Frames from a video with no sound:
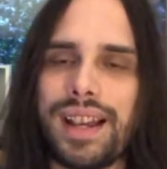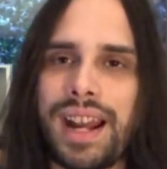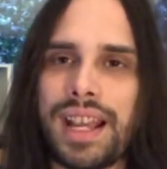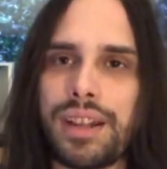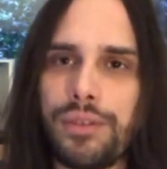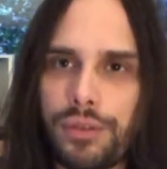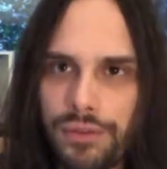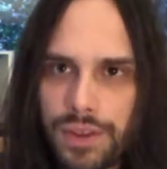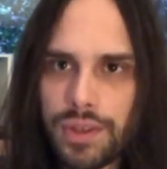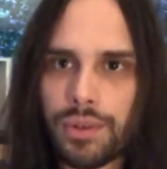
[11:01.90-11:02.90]
And I can
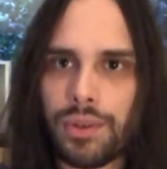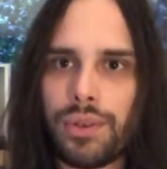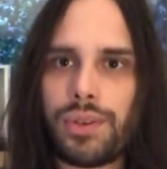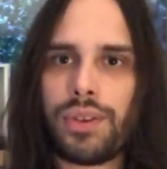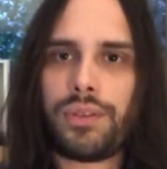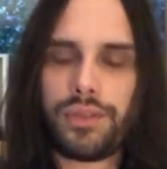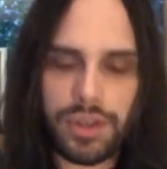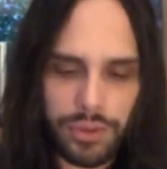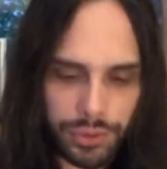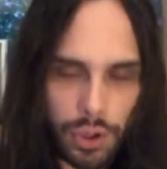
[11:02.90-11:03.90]
feel the
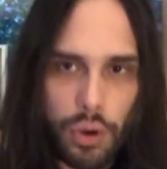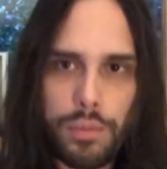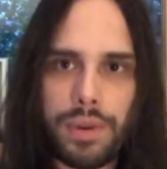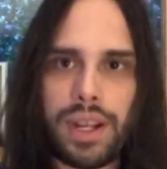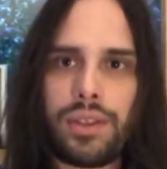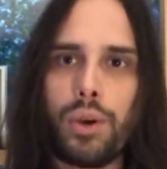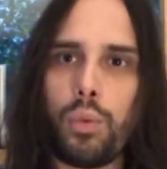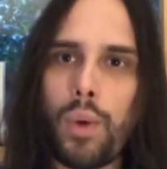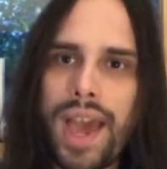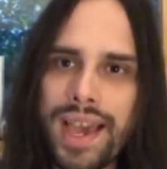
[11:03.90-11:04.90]
field opening, the
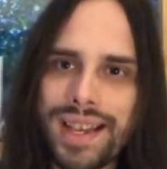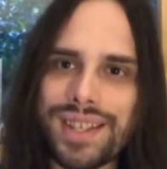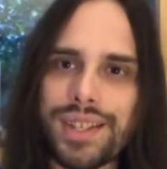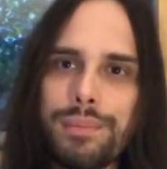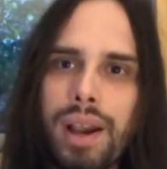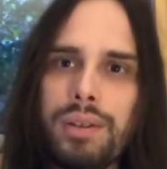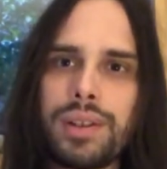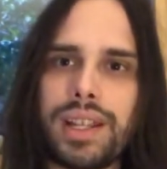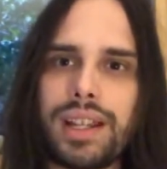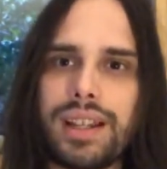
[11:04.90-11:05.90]
way is
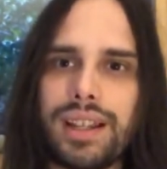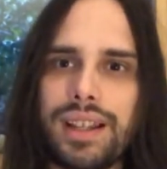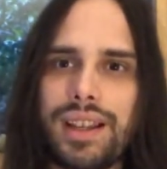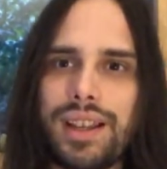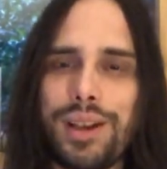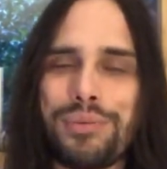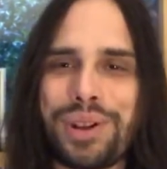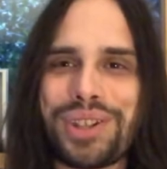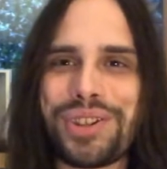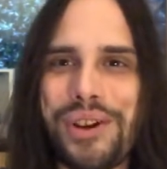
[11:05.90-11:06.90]
spiraling.
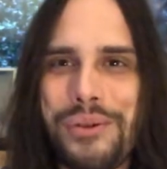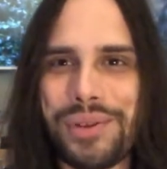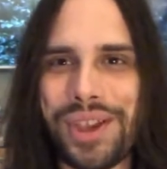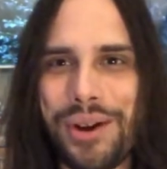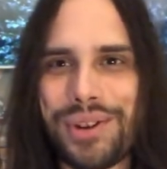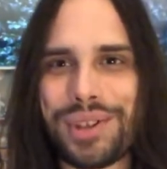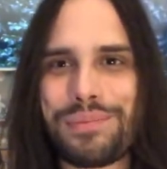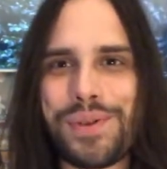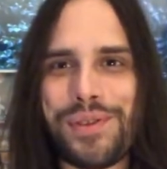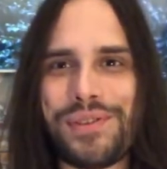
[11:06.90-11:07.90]
But it's not without its
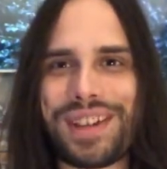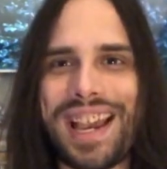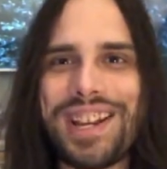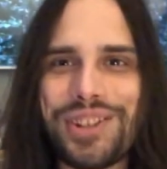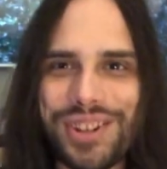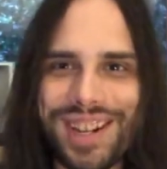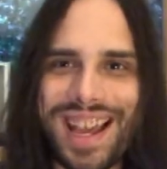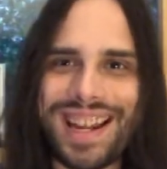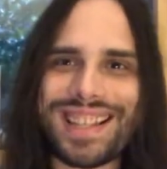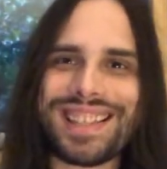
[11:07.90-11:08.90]
purification
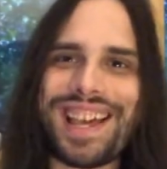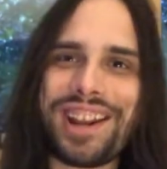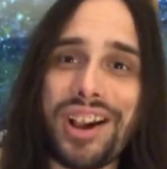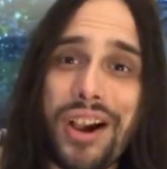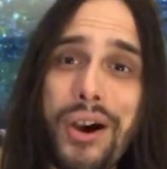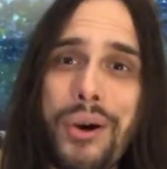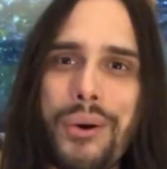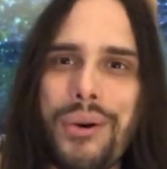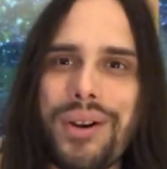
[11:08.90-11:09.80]
and its letting go.